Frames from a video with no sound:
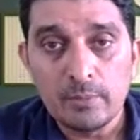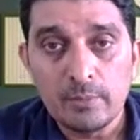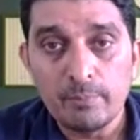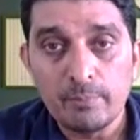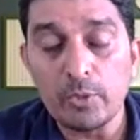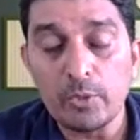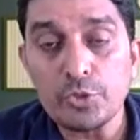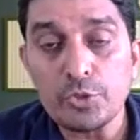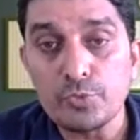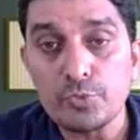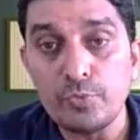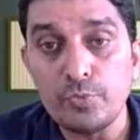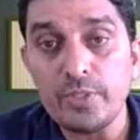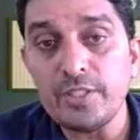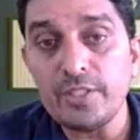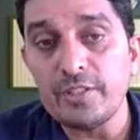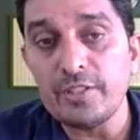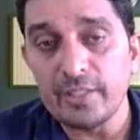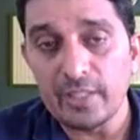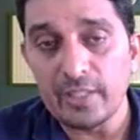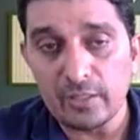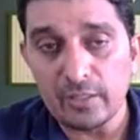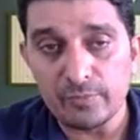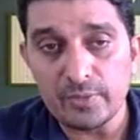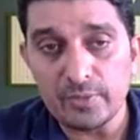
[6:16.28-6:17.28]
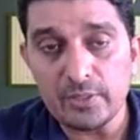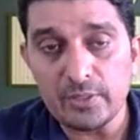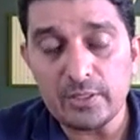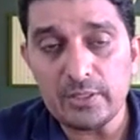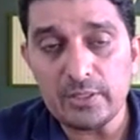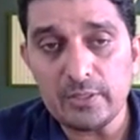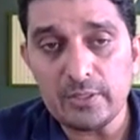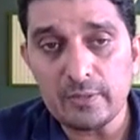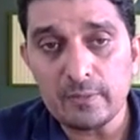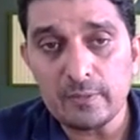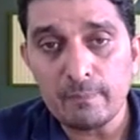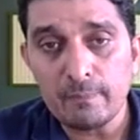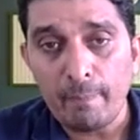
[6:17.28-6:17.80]
Because we
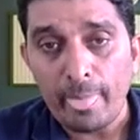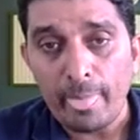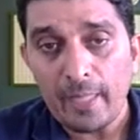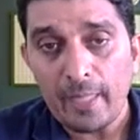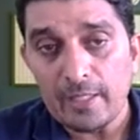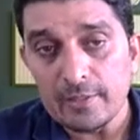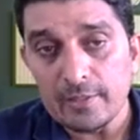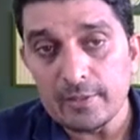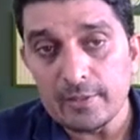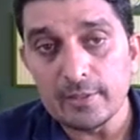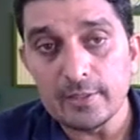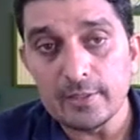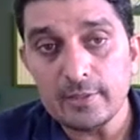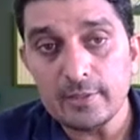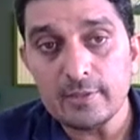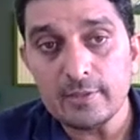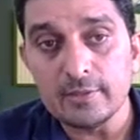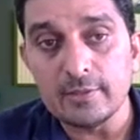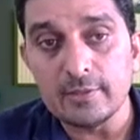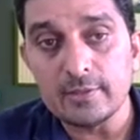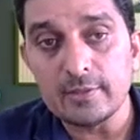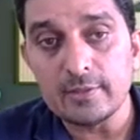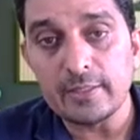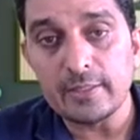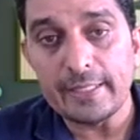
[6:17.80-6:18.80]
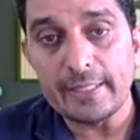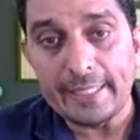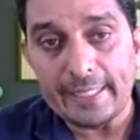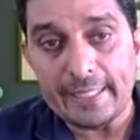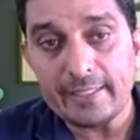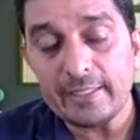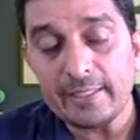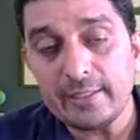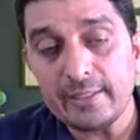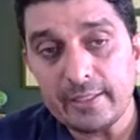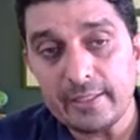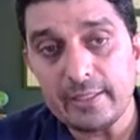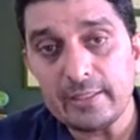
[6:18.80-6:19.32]
never learn
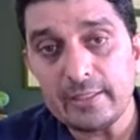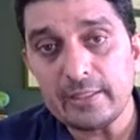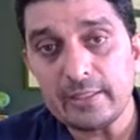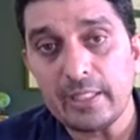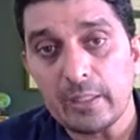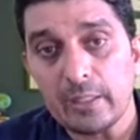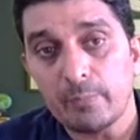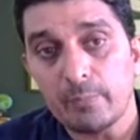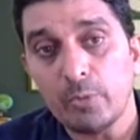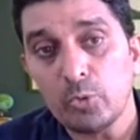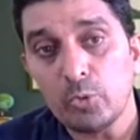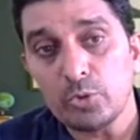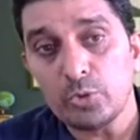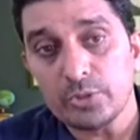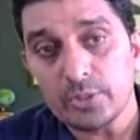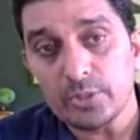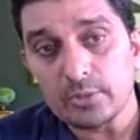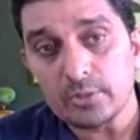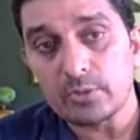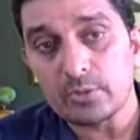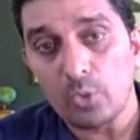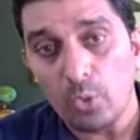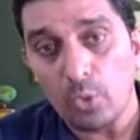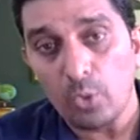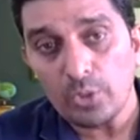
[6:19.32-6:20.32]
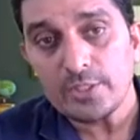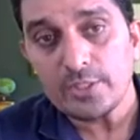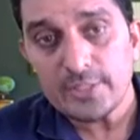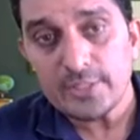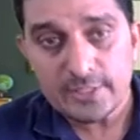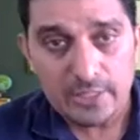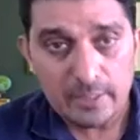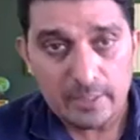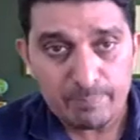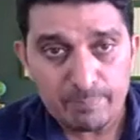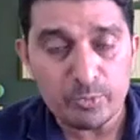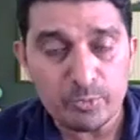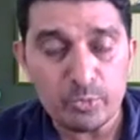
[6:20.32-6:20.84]
anything about the
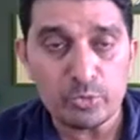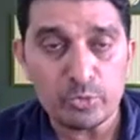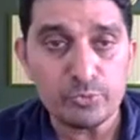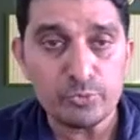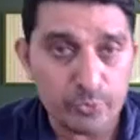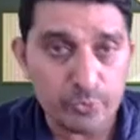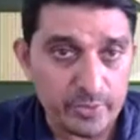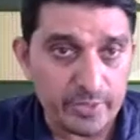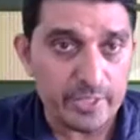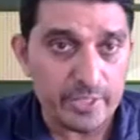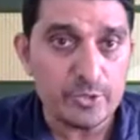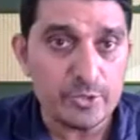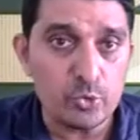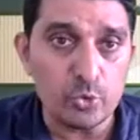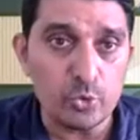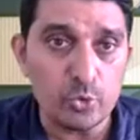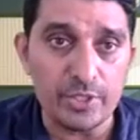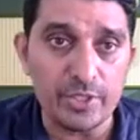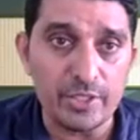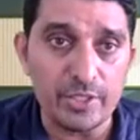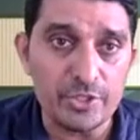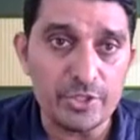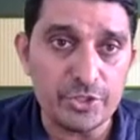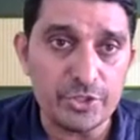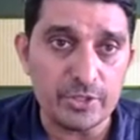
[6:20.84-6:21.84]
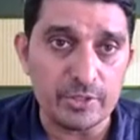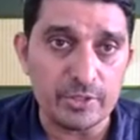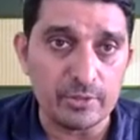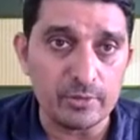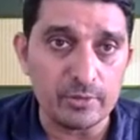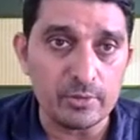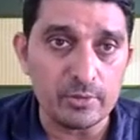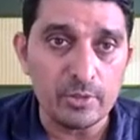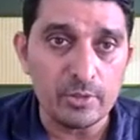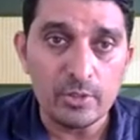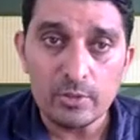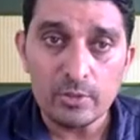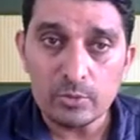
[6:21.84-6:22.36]
concept of
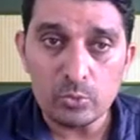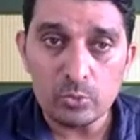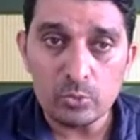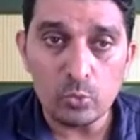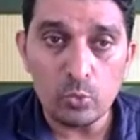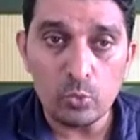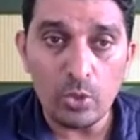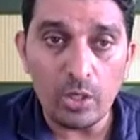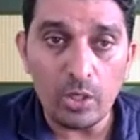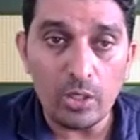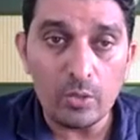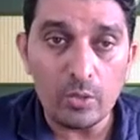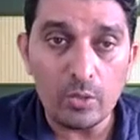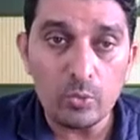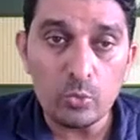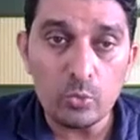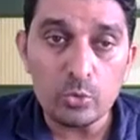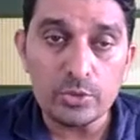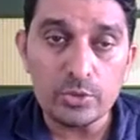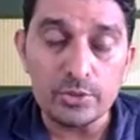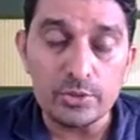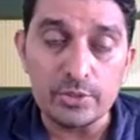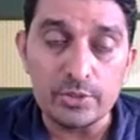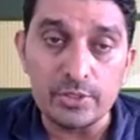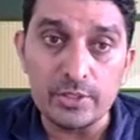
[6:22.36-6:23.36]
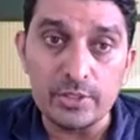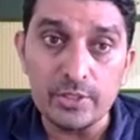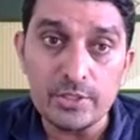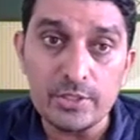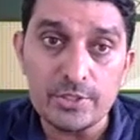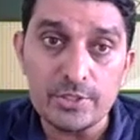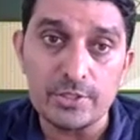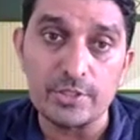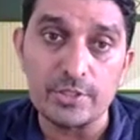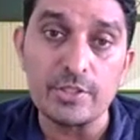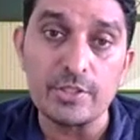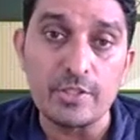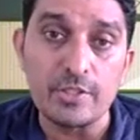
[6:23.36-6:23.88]
education throughout
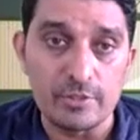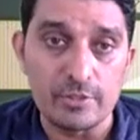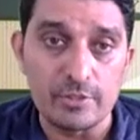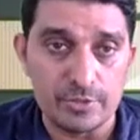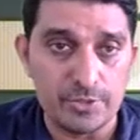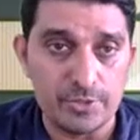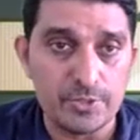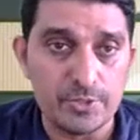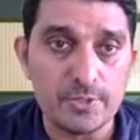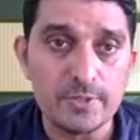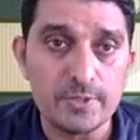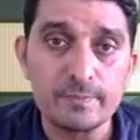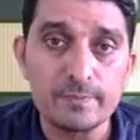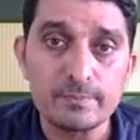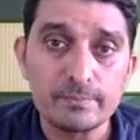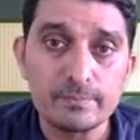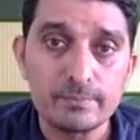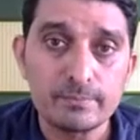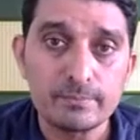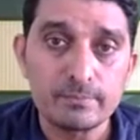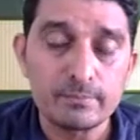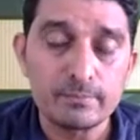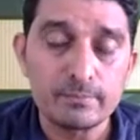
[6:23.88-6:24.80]
these years.